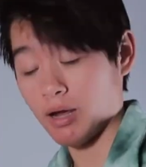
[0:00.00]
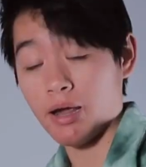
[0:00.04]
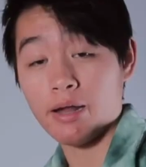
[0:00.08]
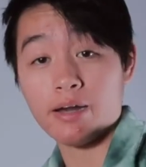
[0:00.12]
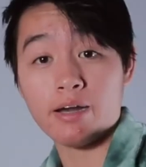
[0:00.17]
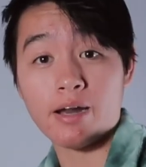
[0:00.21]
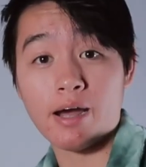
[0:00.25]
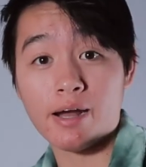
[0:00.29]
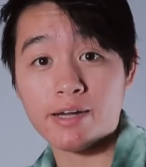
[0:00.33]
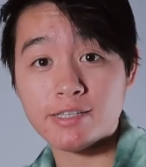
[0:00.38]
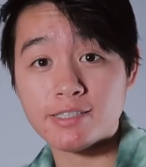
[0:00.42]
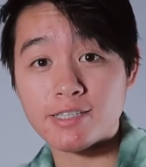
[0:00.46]

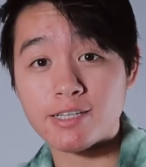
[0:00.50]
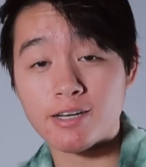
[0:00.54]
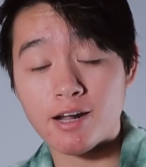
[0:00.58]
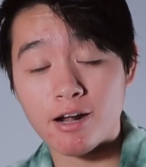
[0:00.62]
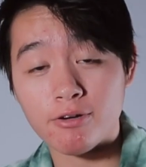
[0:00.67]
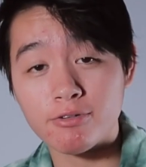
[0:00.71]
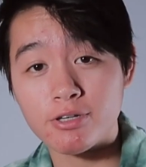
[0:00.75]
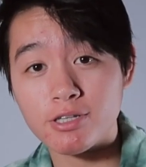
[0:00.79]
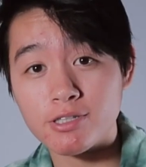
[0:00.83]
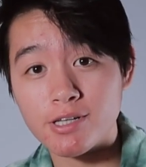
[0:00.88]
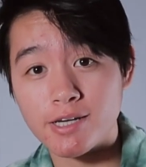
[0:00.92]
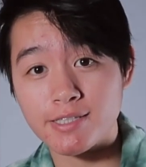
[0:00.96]
And I did
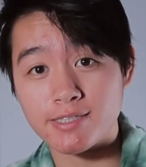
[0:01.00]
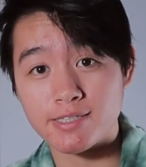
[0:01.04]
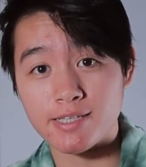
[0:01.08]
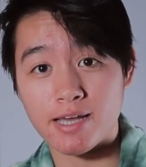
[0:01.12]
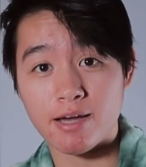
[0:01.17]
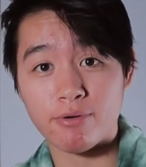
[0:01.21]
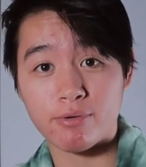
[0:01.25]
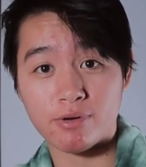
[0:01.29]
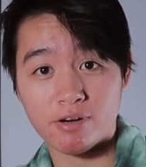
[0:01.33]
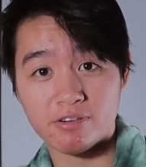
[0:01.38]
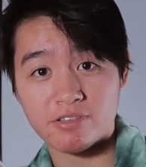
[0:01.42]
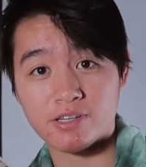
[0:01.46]
not realize
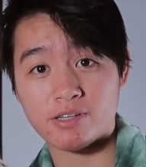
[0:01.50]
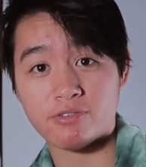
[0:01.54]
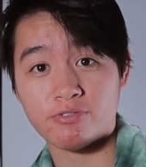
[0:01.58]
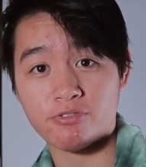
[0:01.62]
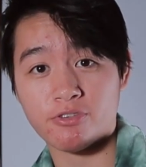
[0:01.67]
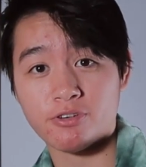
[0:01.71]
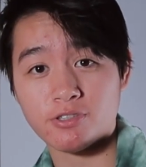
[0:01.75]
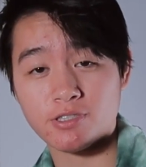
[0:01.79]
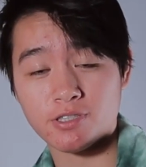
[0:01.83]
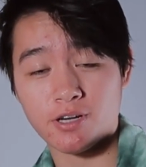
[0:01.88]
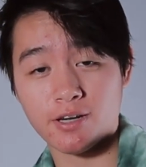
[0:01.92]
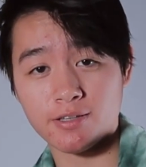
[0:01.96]
that whenever I
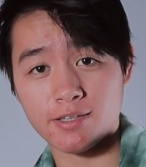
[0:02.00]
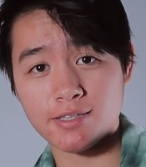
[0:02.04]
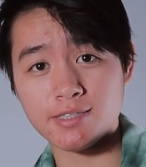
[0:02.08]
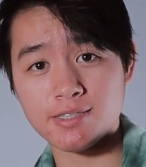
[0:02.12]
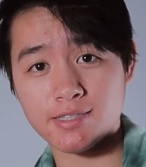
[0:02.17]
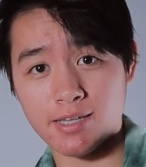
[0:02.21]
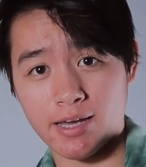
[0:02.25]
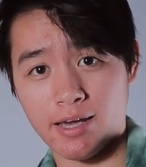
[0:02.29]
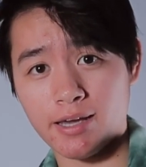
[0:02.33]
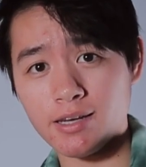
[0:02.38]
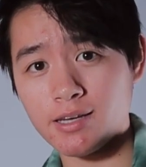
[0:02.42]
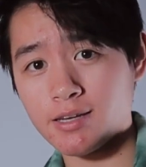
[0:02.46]
first got
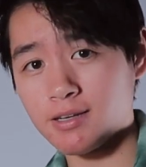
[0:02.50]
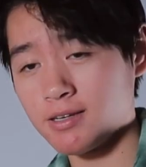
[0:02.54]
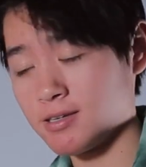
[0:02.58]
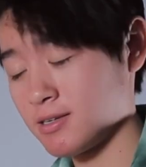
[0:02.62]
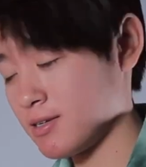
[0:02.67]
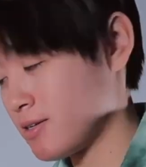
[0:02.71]
this deck.